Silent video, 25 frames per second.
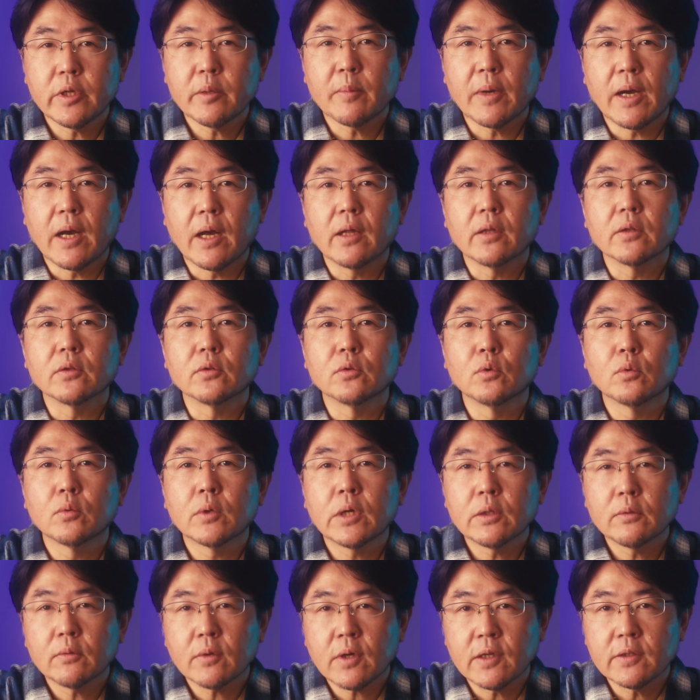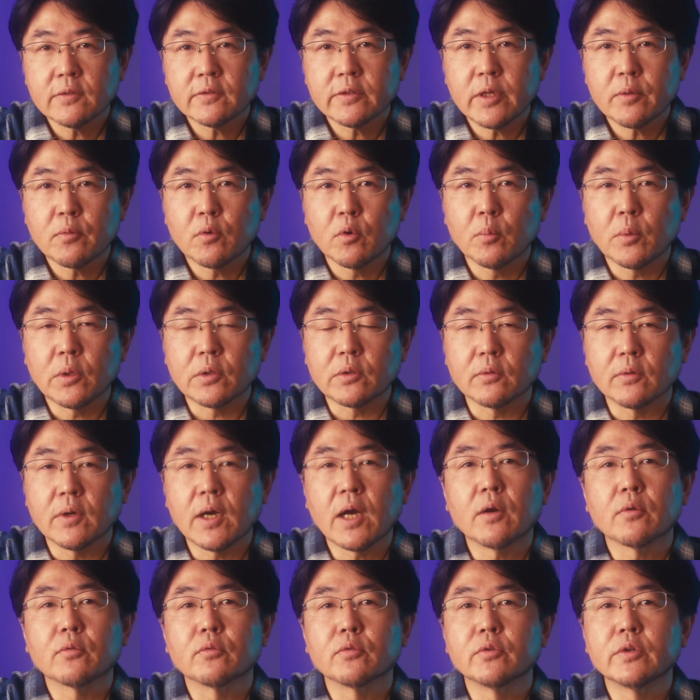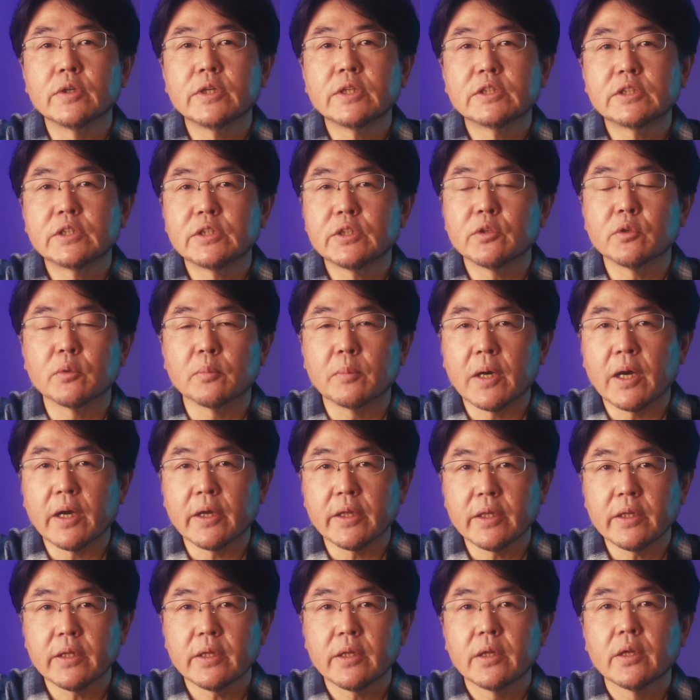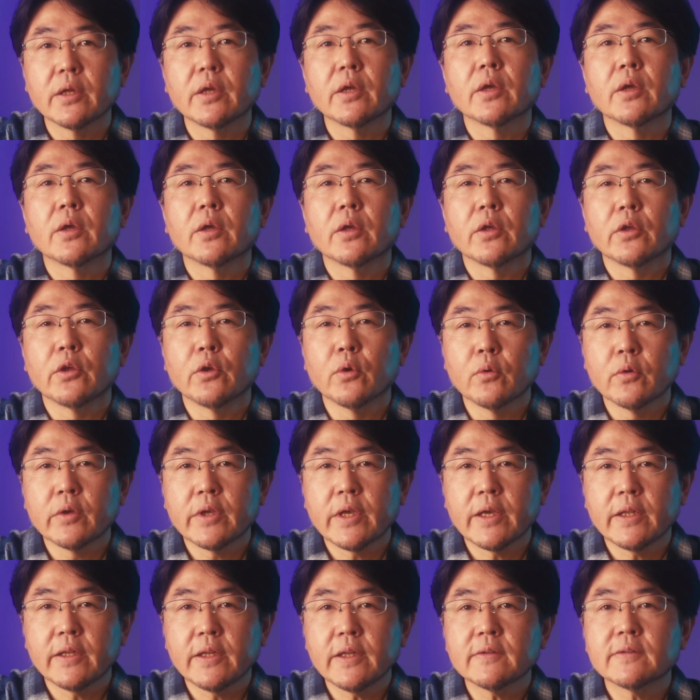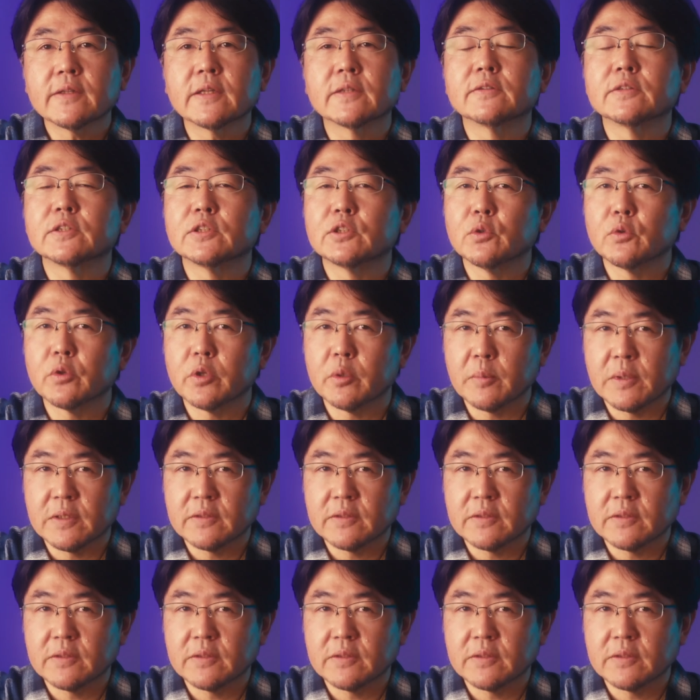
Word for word: For example, if my video will be in Full HD, I shoot it in 4K.